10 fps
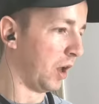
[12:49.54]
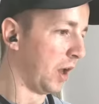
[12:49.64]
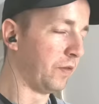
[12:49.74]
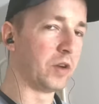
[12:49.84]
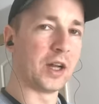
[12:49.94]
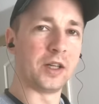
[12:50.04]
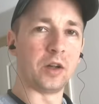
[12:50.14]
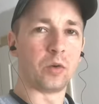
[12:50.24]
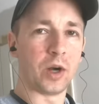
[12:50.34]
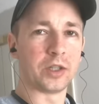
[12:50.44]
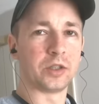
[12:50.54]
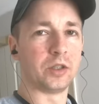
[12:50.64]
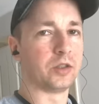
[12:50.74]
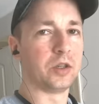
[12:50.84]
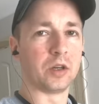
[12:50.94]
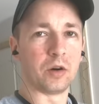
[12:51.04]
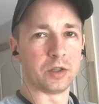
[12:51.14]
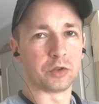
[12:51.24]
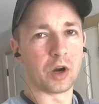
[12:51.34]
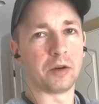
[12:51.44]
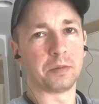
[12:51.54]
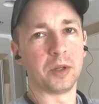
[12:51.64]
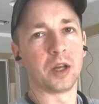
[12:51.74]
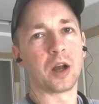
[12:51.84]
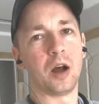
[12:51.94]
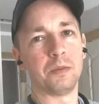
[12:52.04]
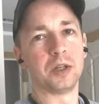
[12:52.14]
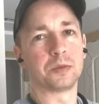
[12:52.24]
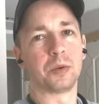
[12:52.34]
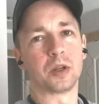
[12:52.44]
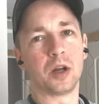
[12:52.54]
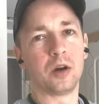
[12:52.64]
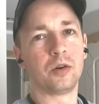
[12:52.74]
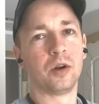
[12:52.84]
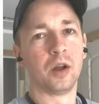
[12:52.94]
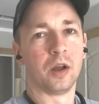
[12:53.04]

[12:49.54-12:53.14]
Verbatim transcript: if you got any questions, you can always drop them in the comments below.